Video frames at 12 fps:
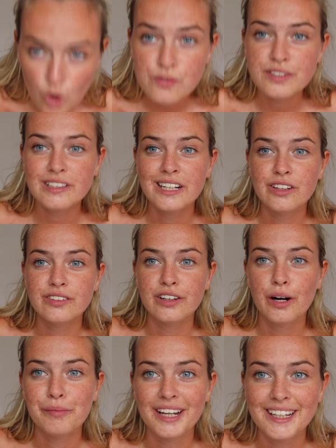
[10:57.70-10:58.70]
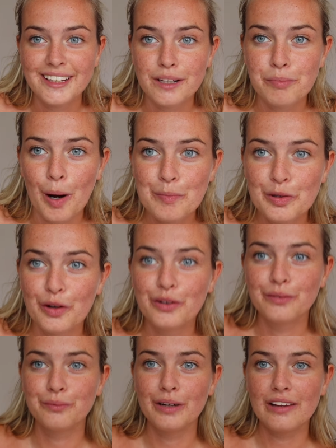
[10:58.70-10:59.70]
Obviously, it looks like I'm naked, but I'm
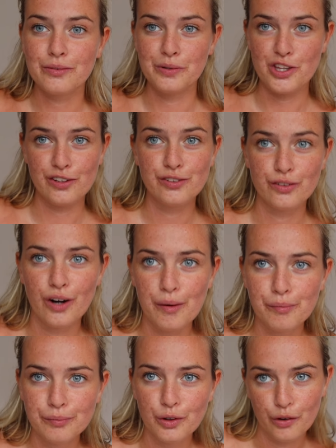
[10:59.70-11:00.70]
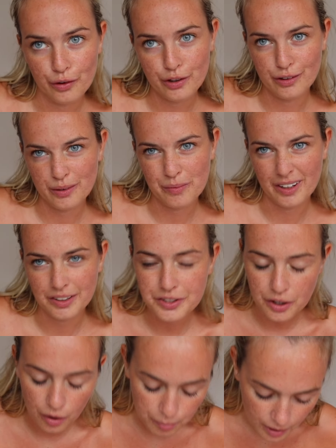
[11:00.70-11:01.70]
not. As we just saw, I'm not because I'm wearing a top.